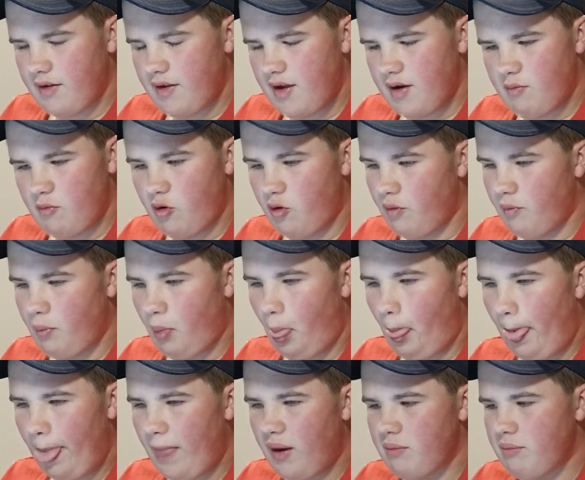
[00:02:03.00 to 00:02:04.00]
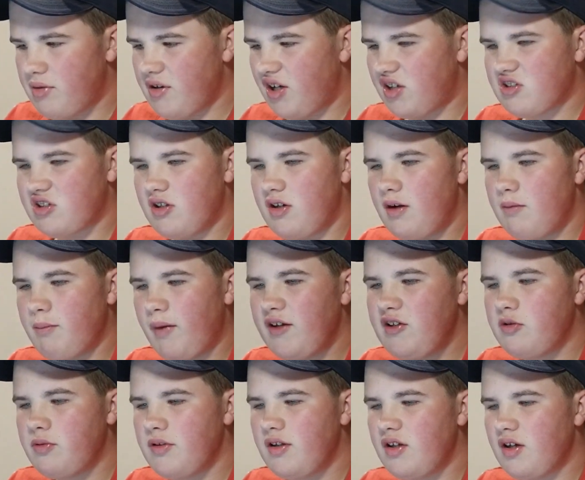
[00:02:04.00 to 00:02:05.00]
and more. Production In May
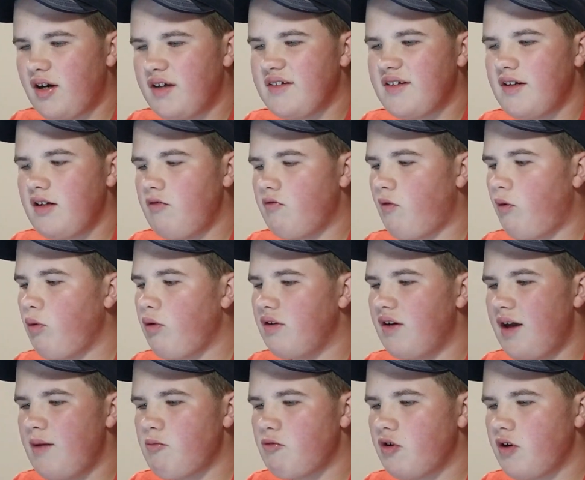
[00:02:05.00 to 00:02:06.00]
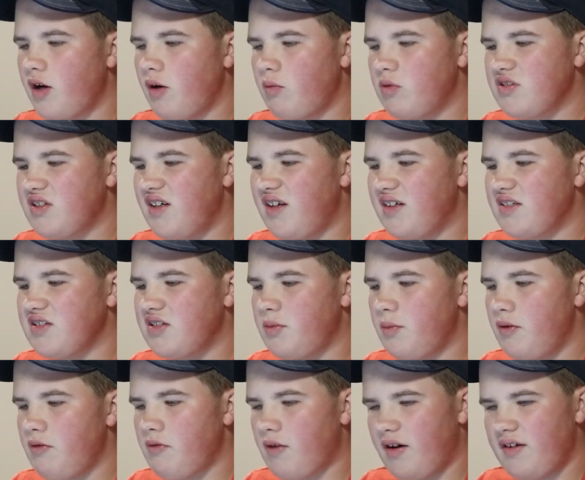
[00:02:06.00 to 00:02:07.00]
2019, Roland Emmerich was announced to
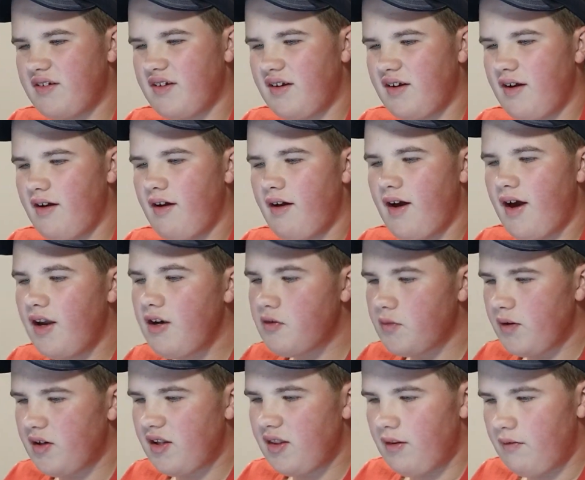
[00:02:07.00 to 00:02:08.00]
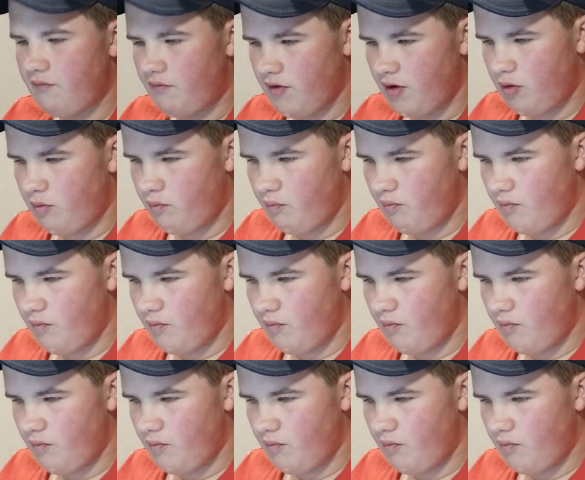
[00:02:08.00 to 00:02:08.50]
be writing and directing the film,